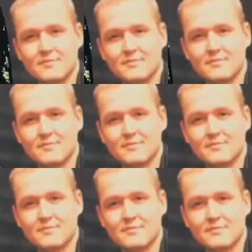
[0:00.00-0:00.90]

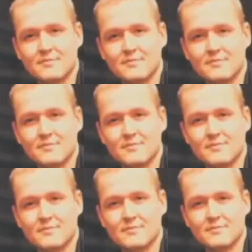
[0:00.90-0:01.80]

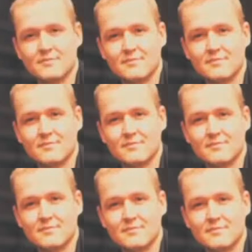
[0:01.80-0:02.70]

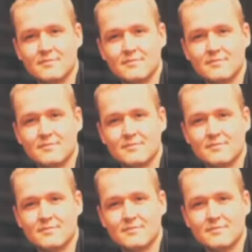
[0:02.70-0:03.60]
No words are spoken by the person on screen.